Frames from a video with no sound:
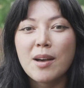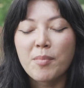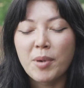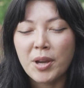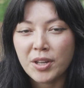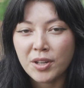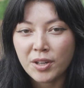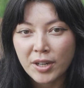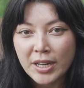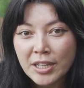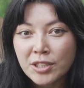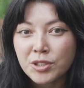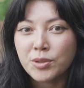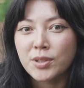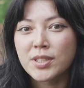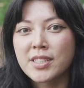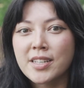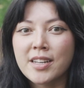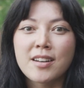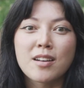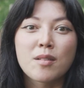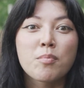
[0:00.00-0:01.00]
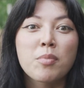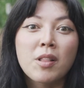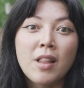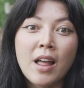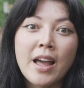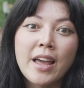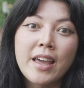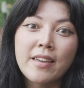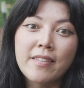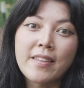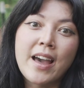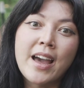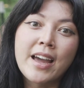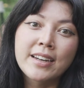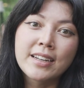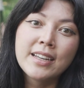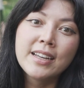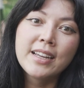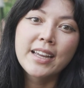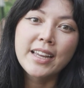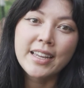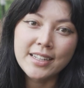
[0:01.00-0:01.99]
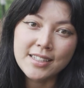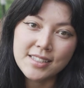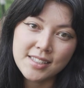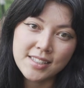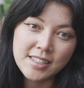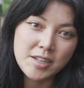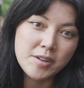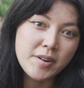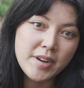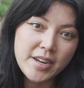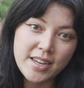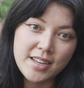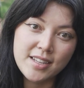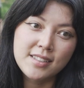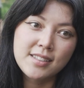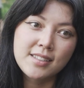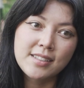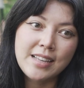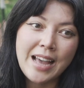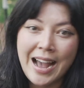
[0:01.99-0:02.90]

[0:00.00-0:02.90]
but you're interested in applying that in a serious